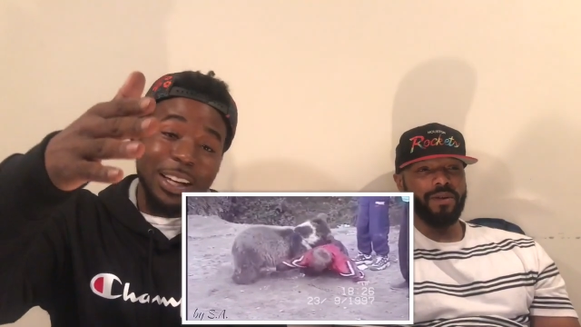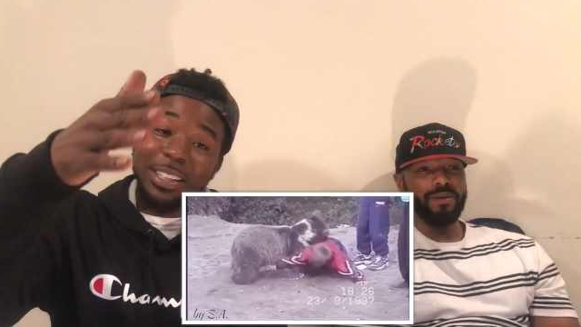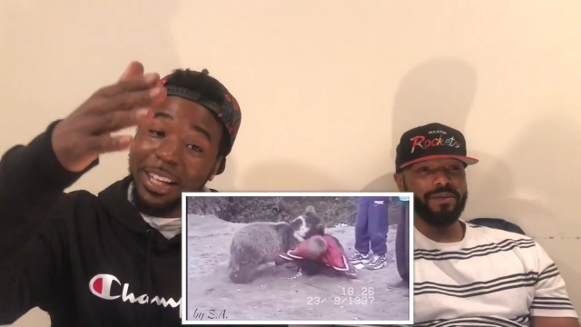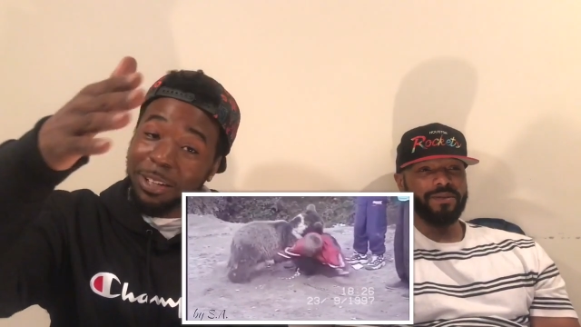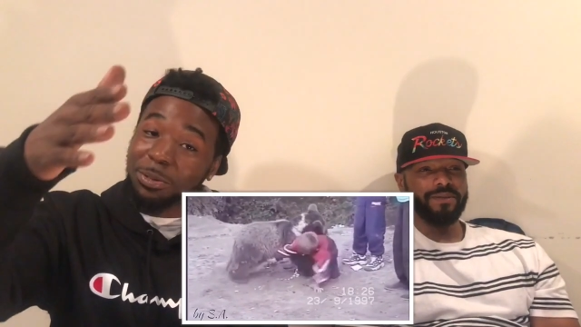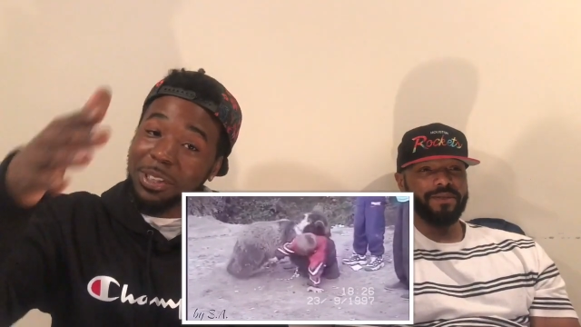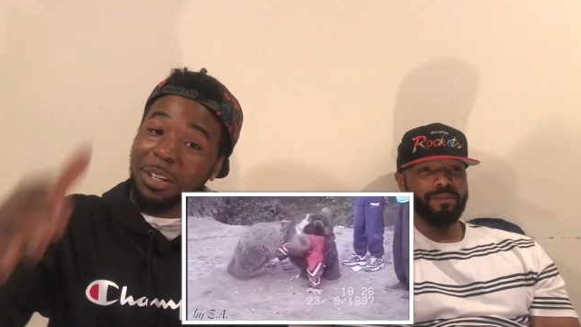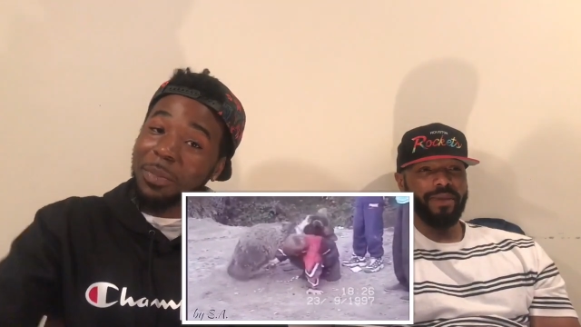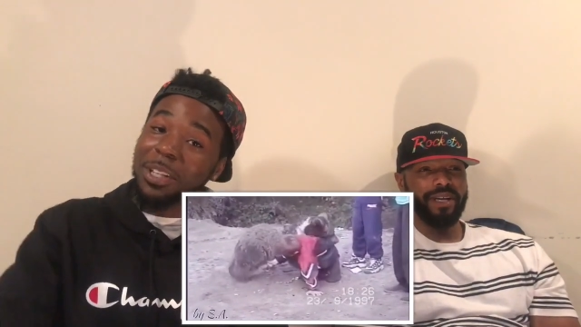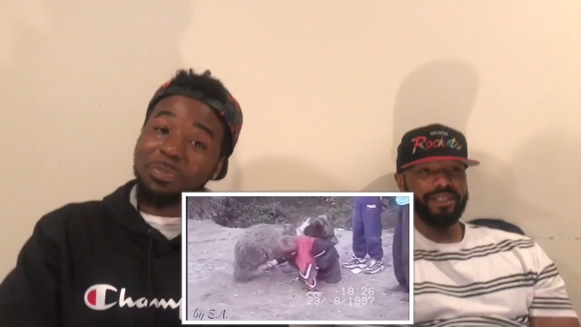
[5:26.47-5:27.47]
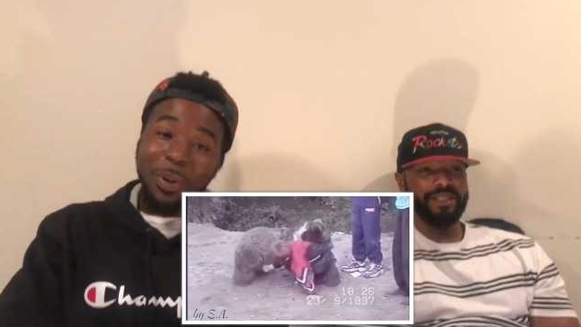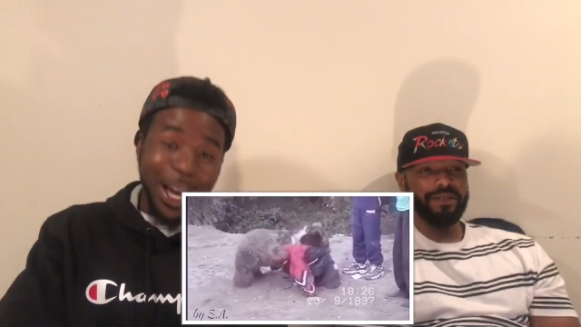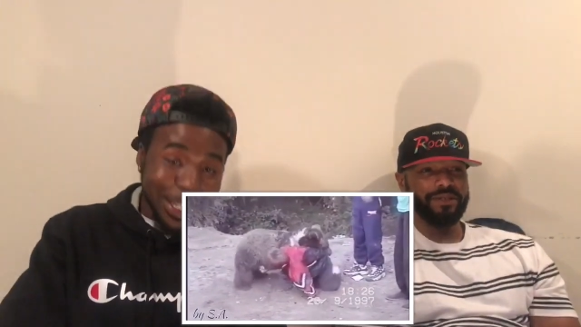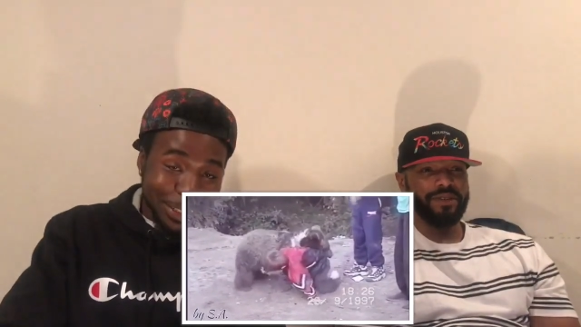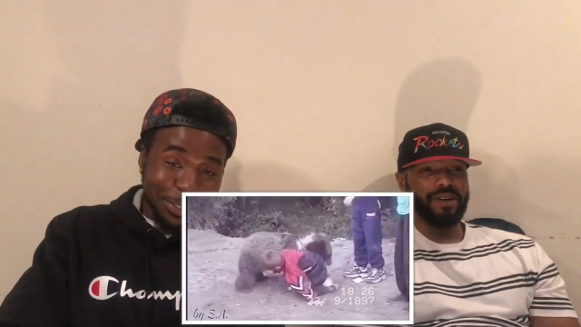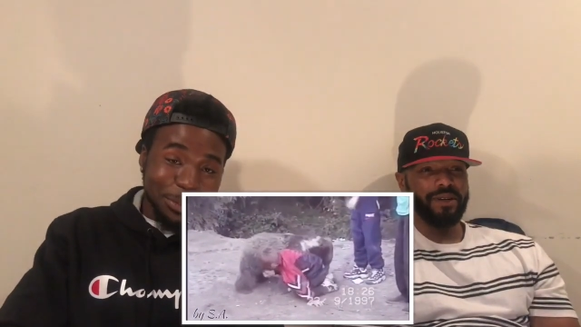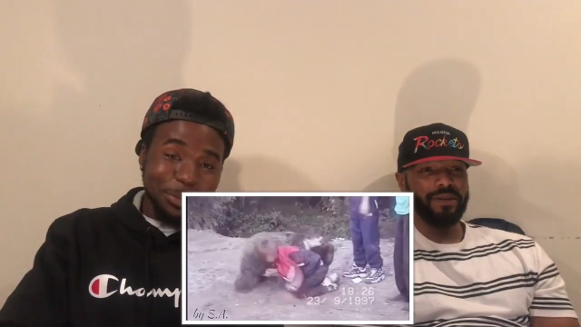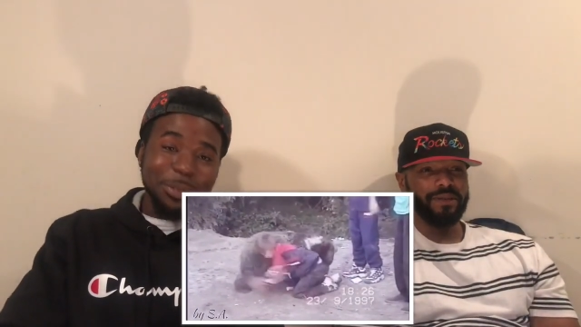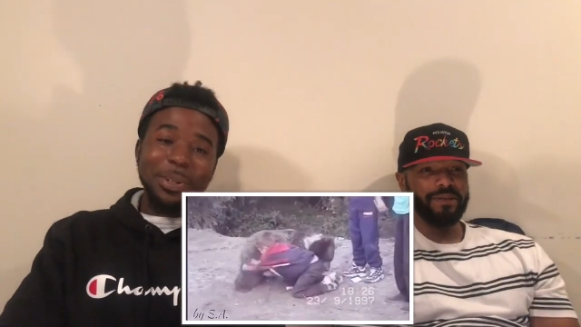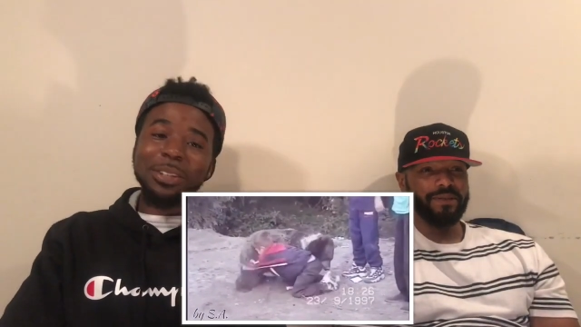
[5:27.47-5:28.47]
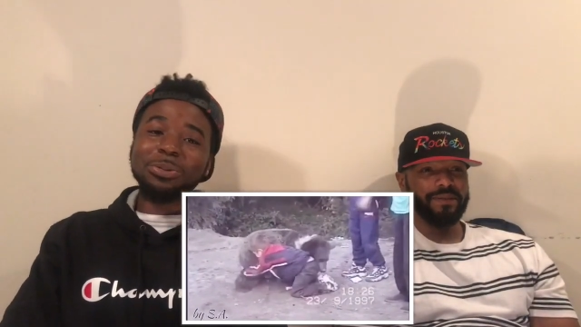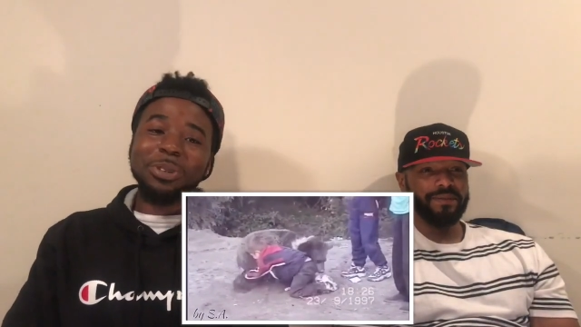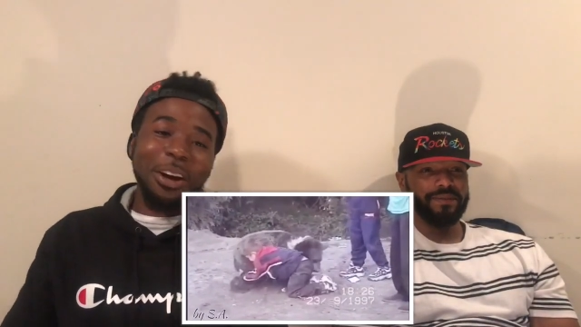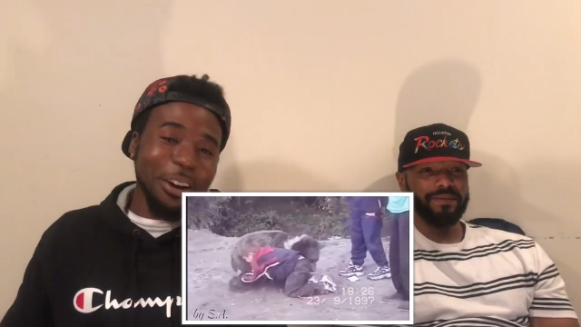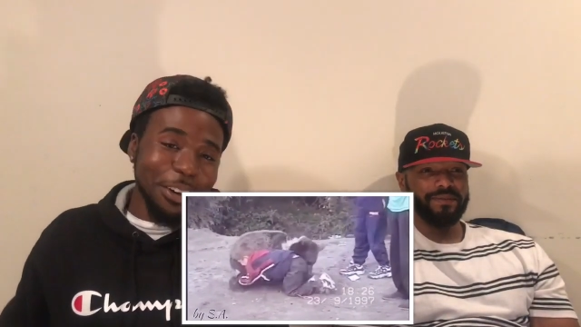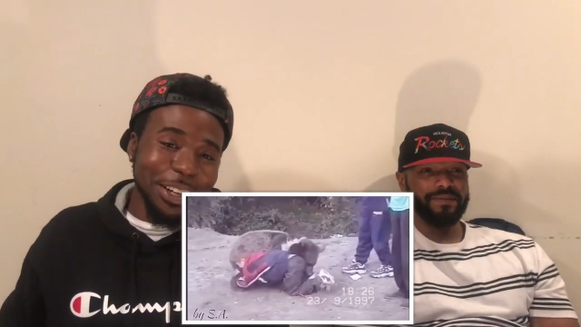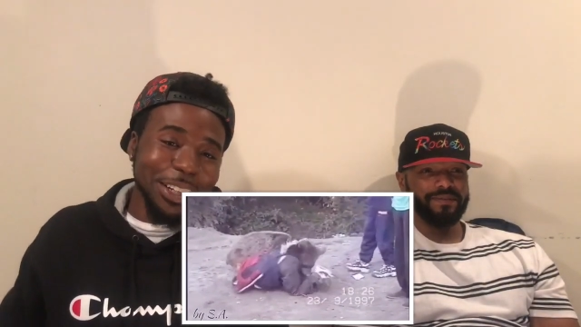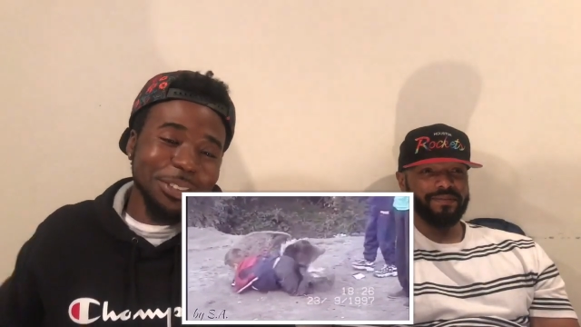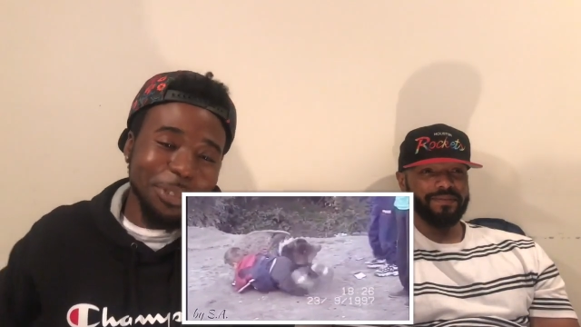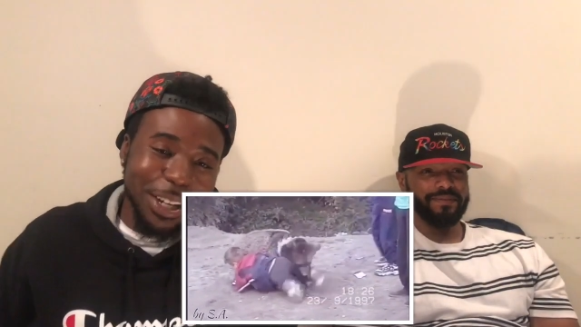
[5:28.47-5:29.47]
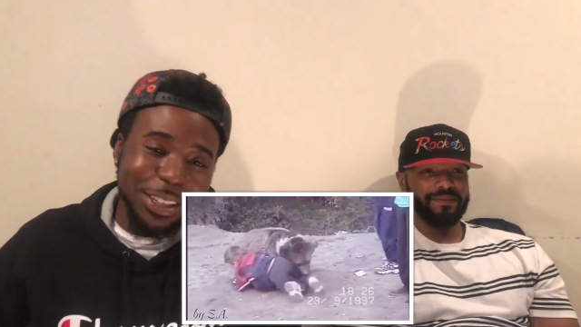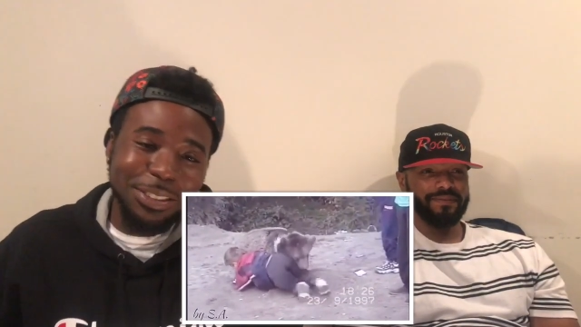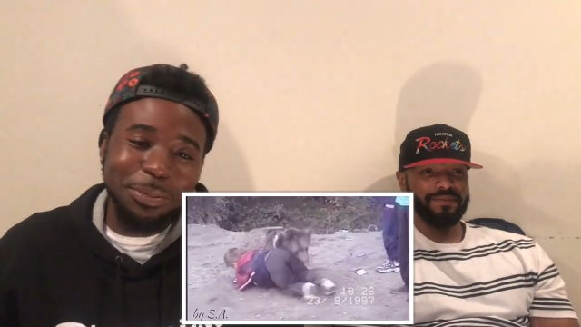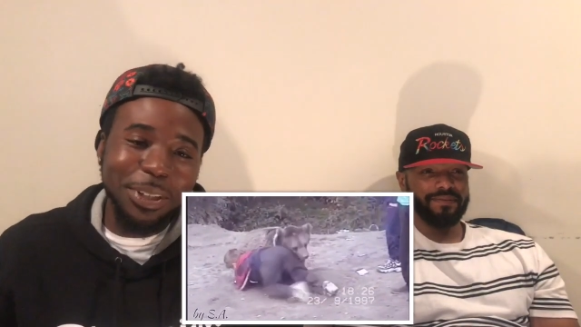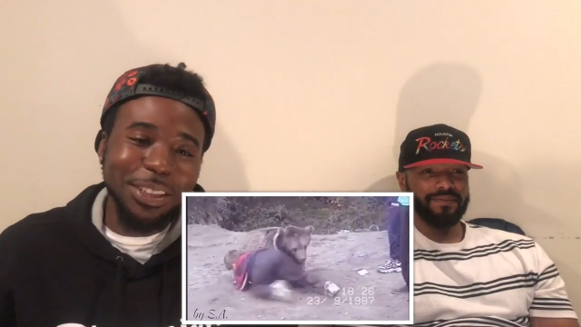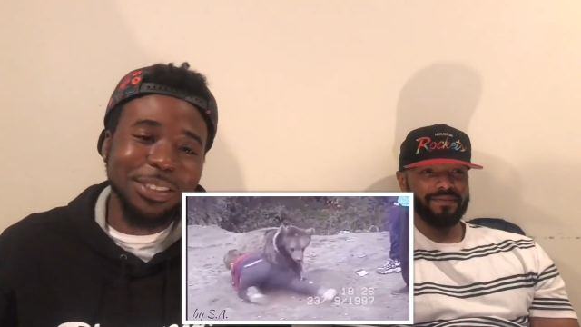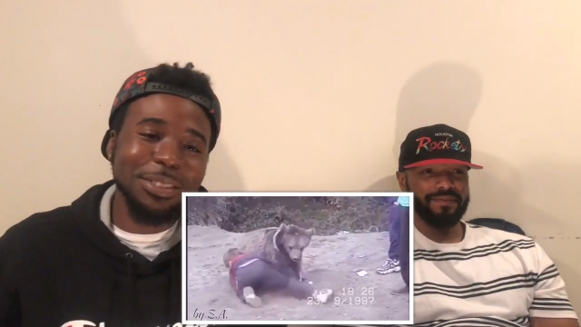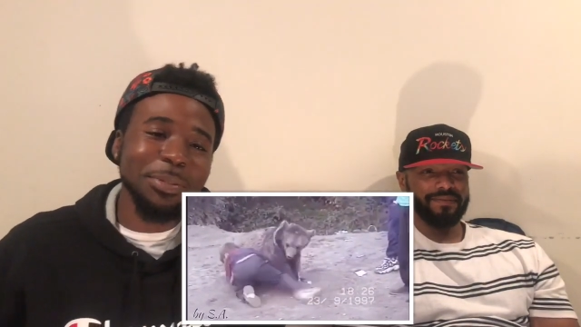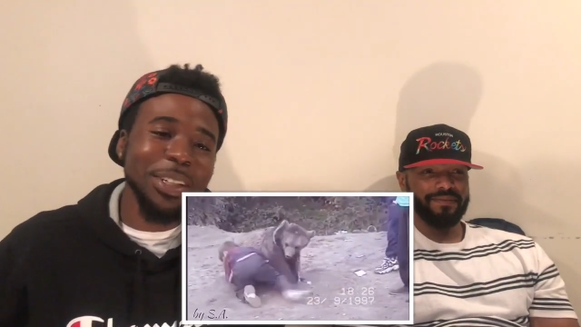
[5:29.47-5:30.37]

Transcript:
Speaker 1: yeah, you know what I'm saying. The, the bear's, still strong. The bear. Oh, that's crazy, man. This is